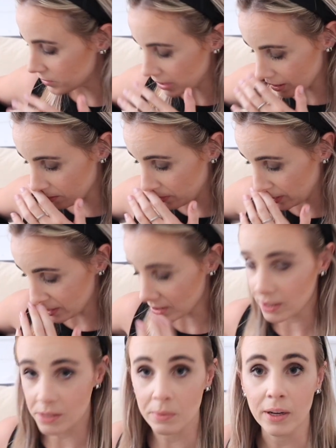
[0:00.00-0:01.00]
to take the biggest
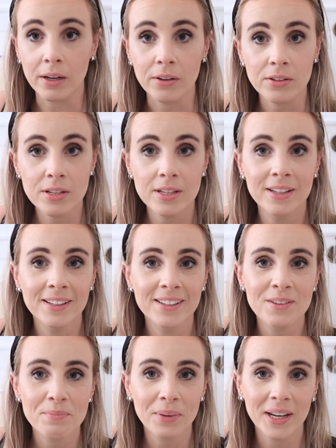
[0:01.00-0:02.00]
item out,
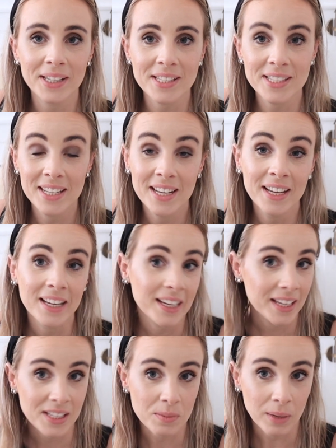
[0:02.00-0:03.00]
but
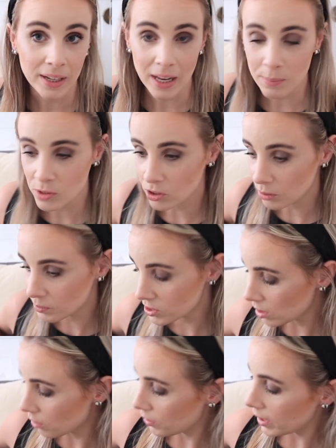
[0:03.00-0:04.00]
it's my laptop.
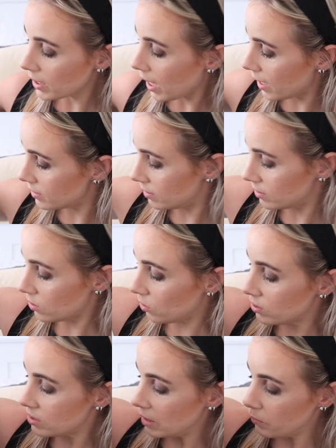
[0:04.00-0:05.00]
So it has its
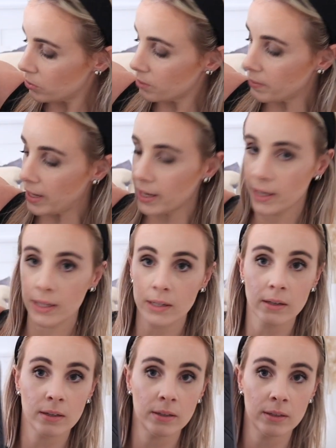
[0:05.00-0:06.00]
own separate
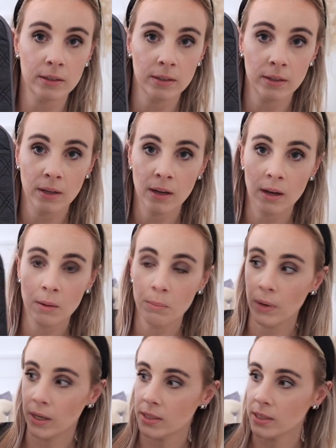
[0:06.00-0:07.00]
bag,
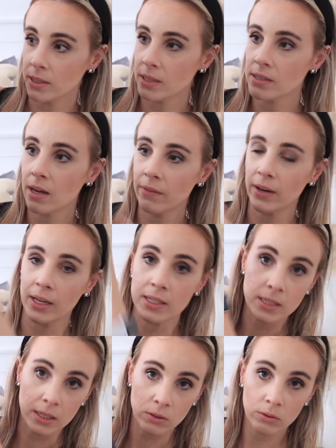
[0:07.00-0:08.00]
but it doesn't have a
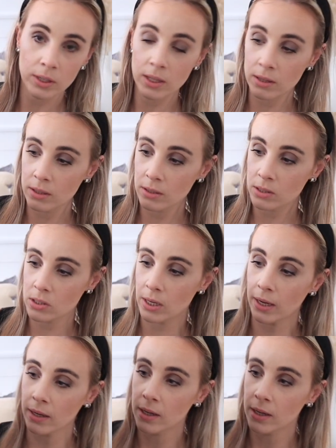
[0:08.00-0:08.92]
sling or anything. So